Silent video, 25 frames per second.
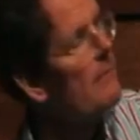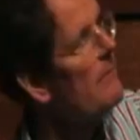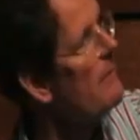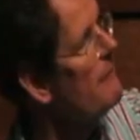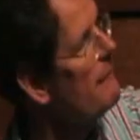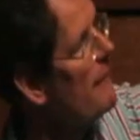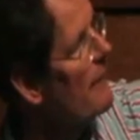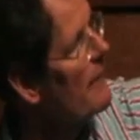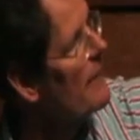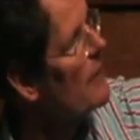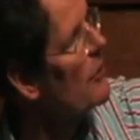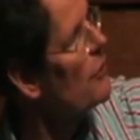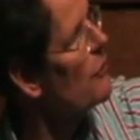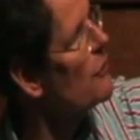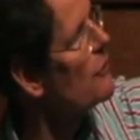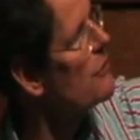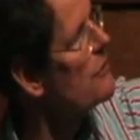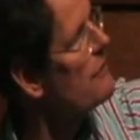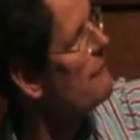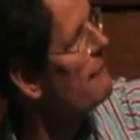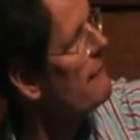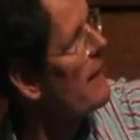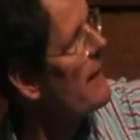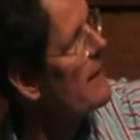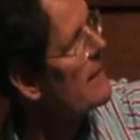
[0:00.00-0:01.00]
can be very cost
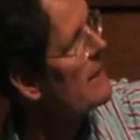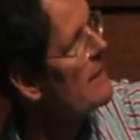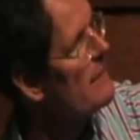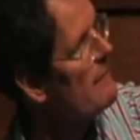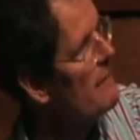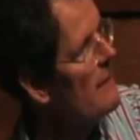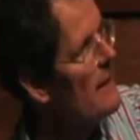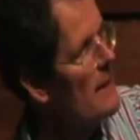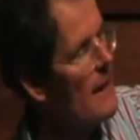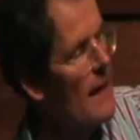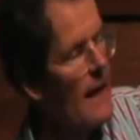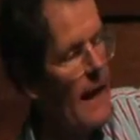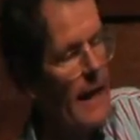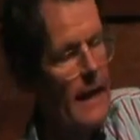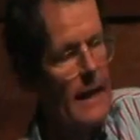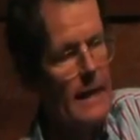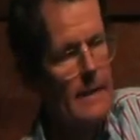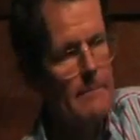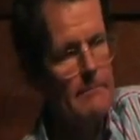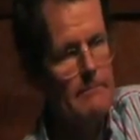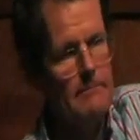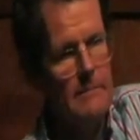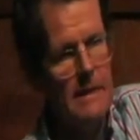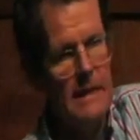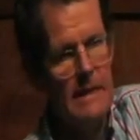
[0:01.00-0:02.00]
effective and
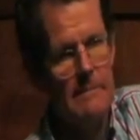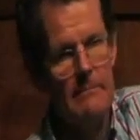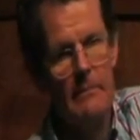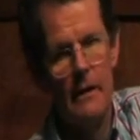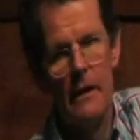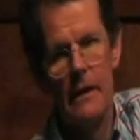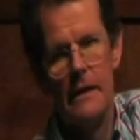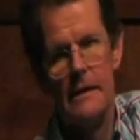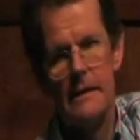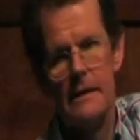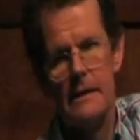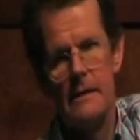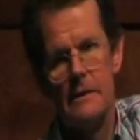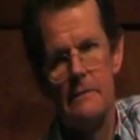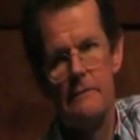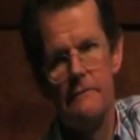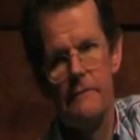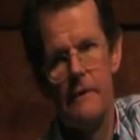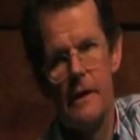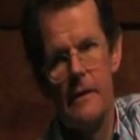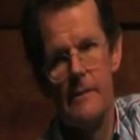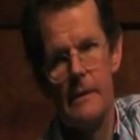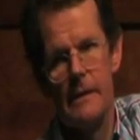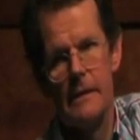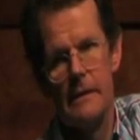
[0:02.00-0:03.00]
can minimise its
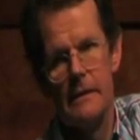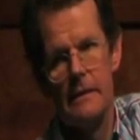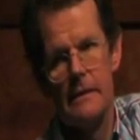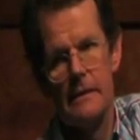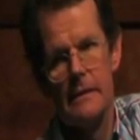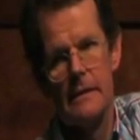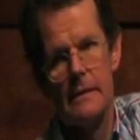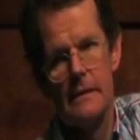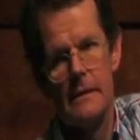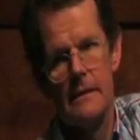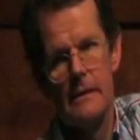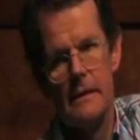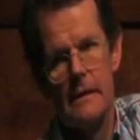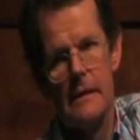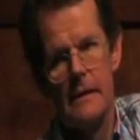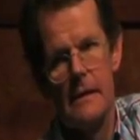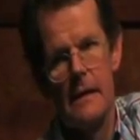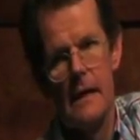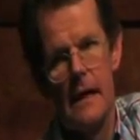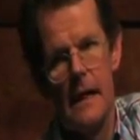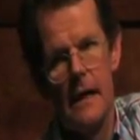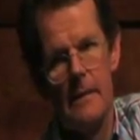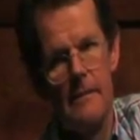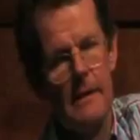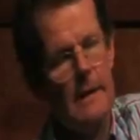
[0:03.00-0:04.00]
environmental
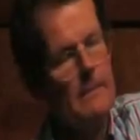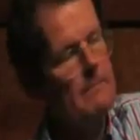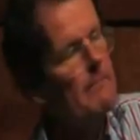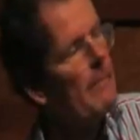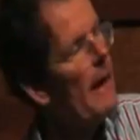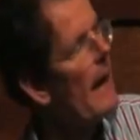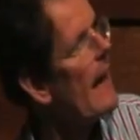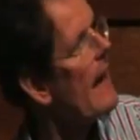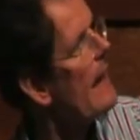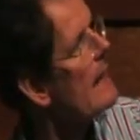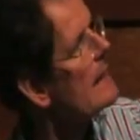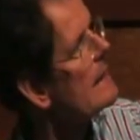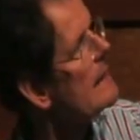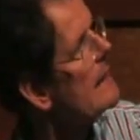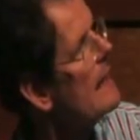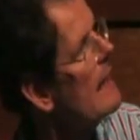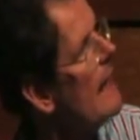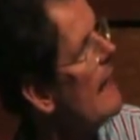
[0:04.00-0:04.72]
impact.